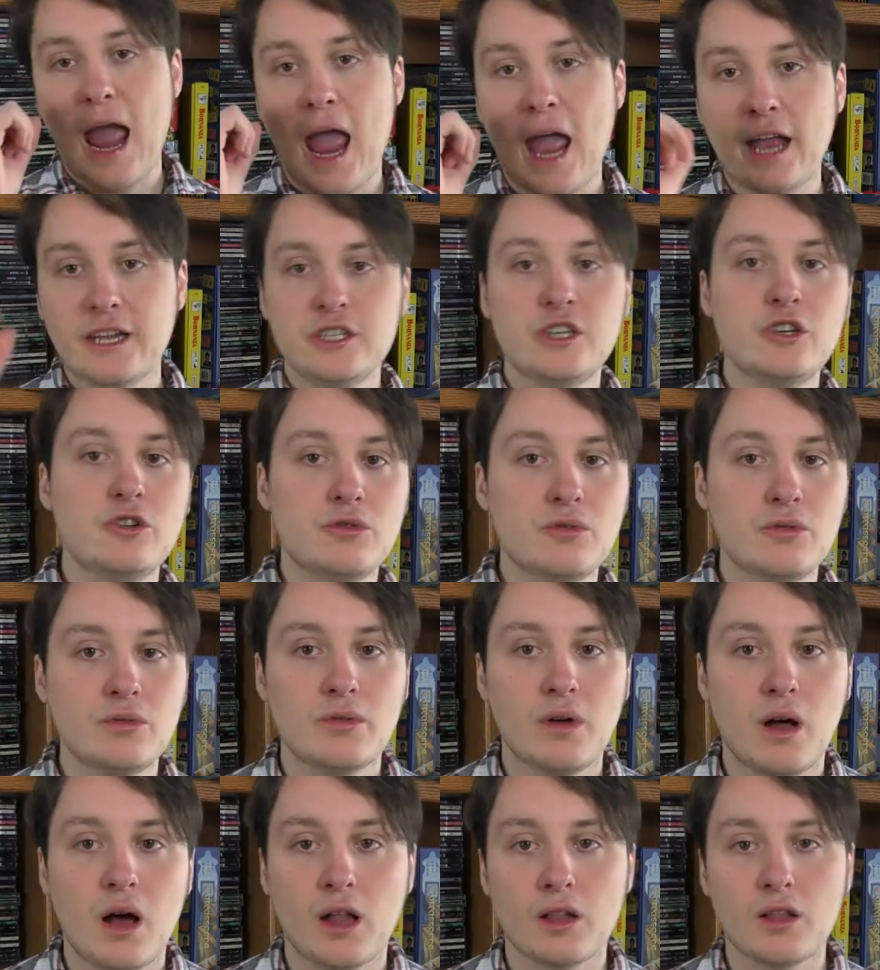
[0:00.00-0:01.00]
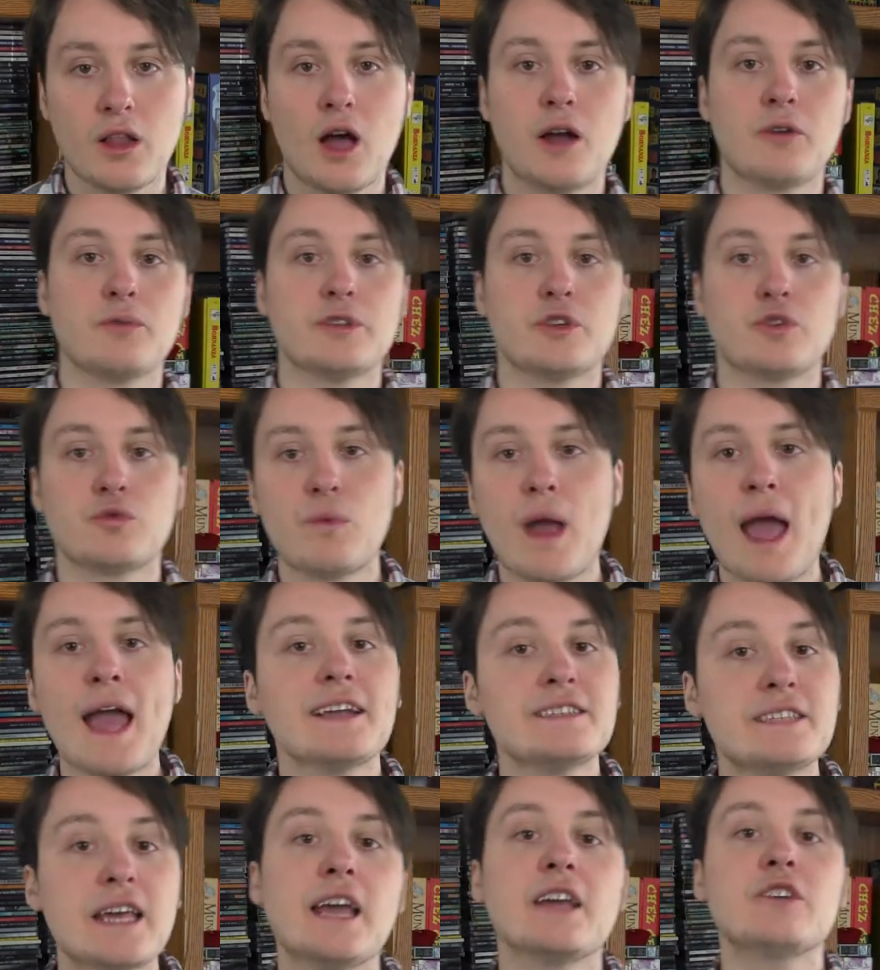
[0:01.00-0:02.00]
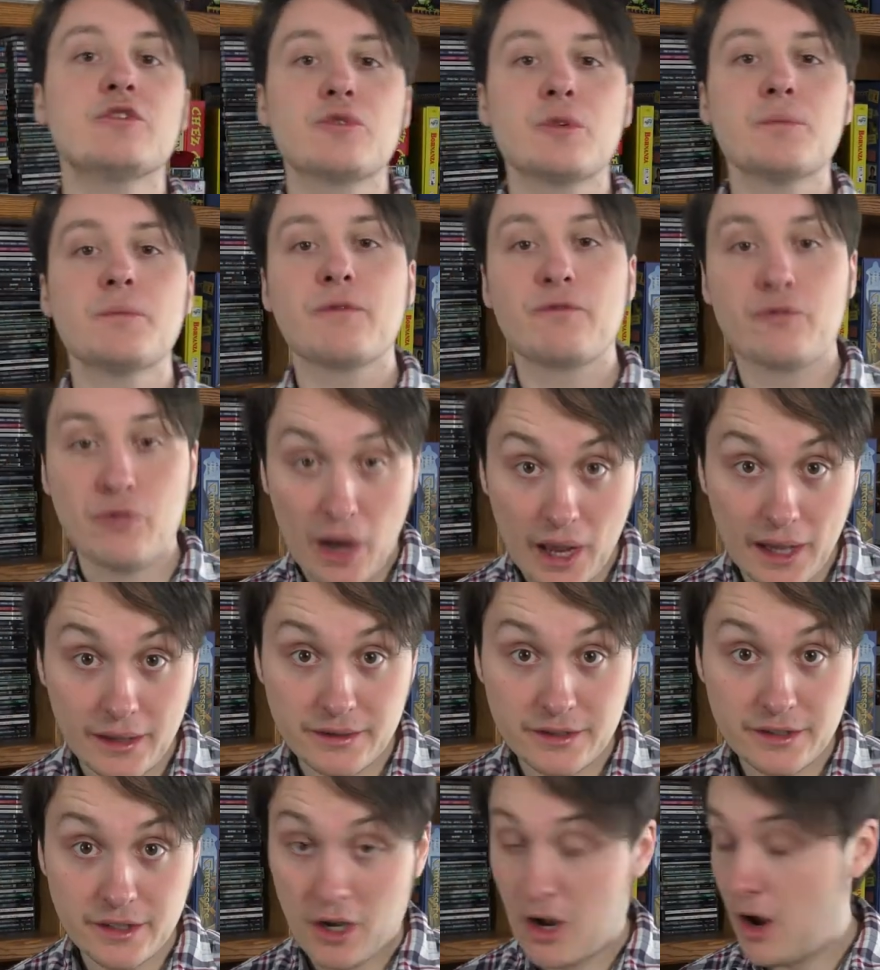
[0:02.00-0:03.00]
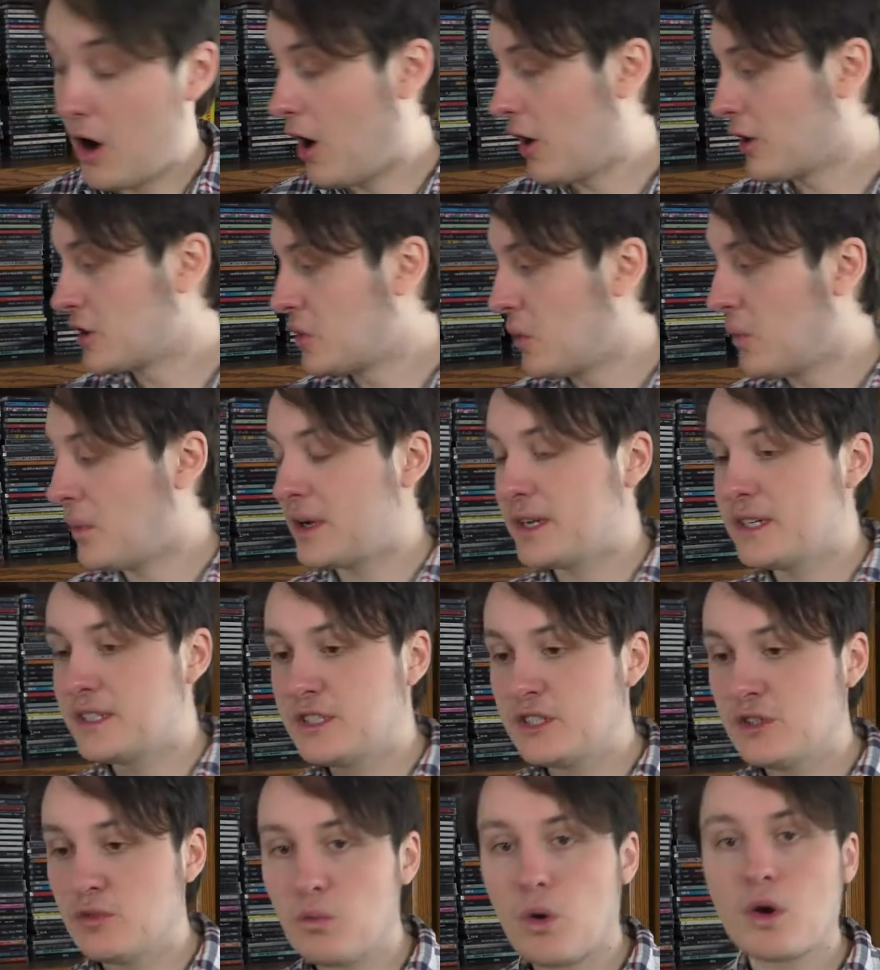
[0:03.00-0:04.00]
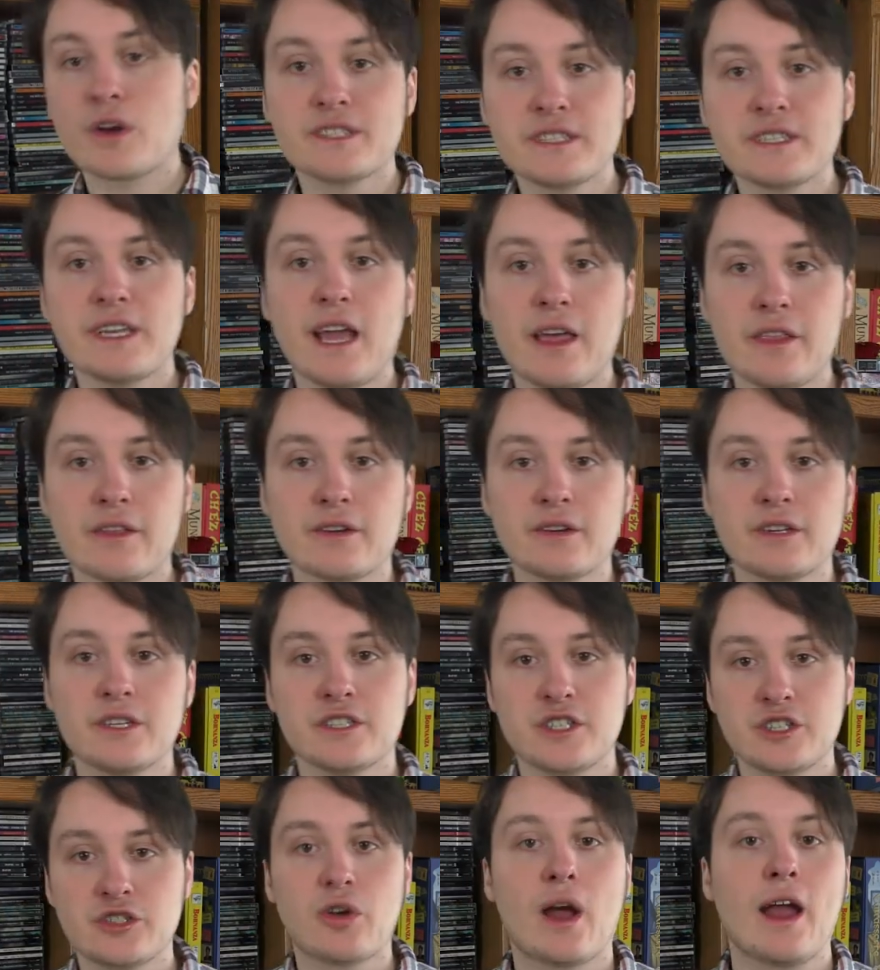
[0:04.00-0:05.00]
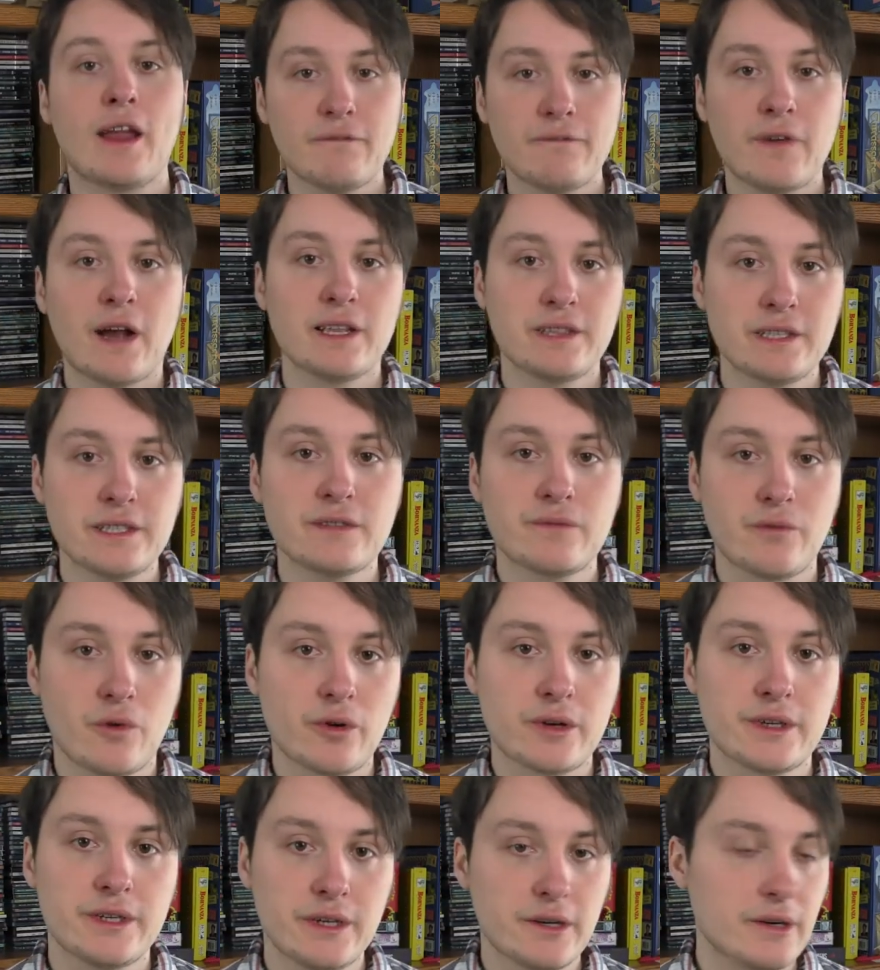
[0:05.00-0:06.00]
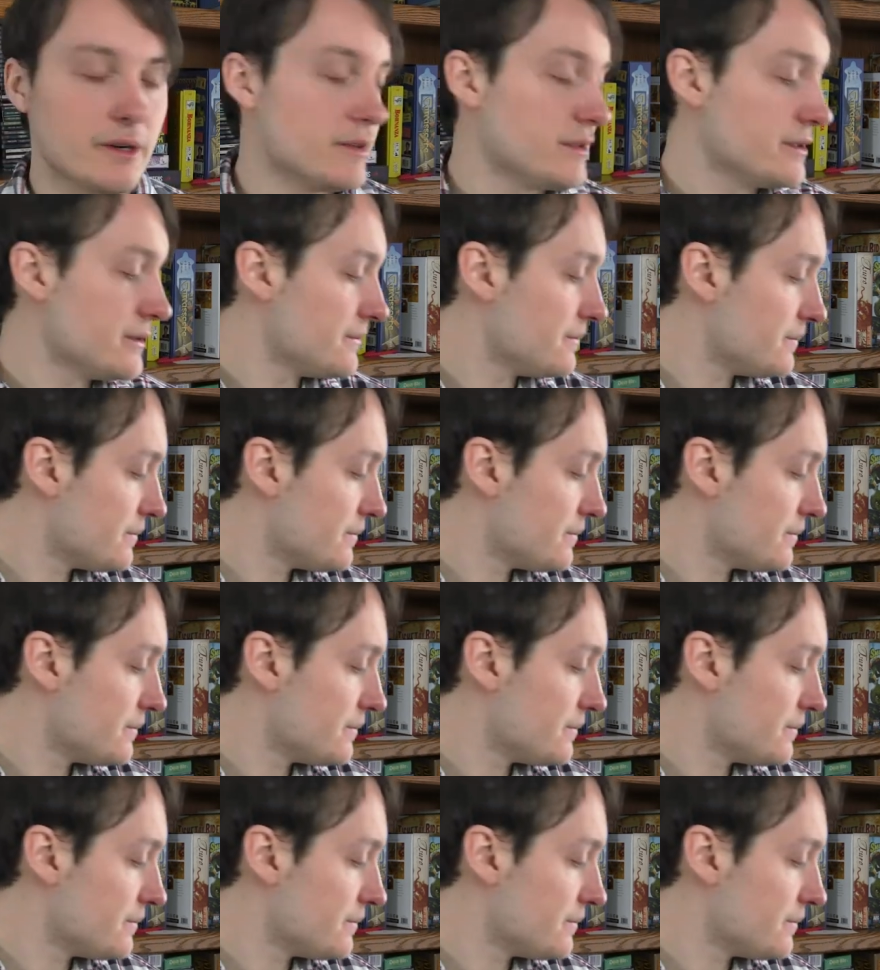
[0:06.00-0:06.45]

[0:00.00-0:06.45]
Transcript: And you along with your ragtag group of friends, are going to work together to try and find these four cures.